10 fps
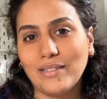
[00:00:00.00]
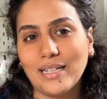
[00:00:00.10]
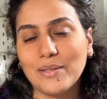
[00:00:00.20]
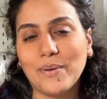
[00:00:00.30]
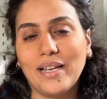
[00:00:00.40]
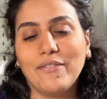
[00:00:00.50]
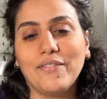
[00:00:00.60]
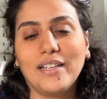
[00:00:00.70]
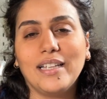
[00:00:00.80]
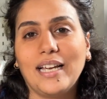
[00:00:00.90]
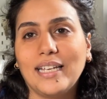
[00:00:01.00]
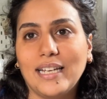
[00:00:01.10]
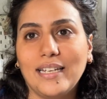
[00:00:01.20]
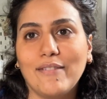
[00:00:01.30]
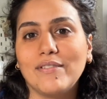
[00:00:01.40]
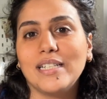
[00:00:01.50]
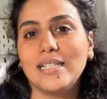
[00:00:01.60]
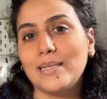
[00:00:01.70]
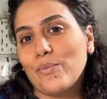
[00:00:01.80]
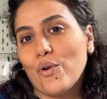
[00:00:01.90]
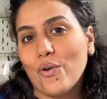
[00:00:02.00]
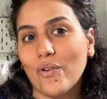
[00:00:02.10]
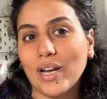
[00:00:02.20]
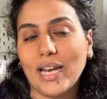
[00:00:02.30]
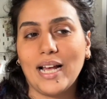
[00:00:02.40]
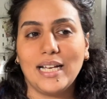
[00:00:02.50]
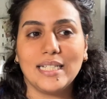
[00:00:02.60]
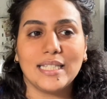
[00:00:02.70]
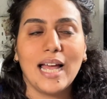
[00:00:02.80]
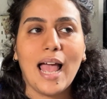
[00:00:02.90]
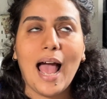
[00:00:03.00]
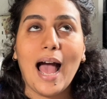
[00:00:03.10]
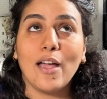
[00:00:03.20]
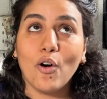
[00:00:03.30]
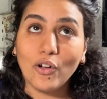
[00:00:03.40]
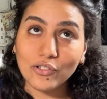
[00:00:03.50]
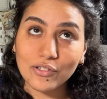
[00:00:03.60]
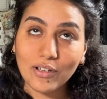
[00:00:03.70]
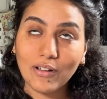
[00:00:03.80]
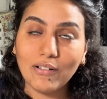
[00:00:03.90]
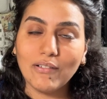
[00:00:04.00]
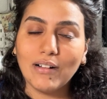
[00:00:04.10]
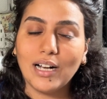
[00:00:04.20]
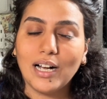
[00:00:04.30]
That's what I feel like, and everything is more organized. I also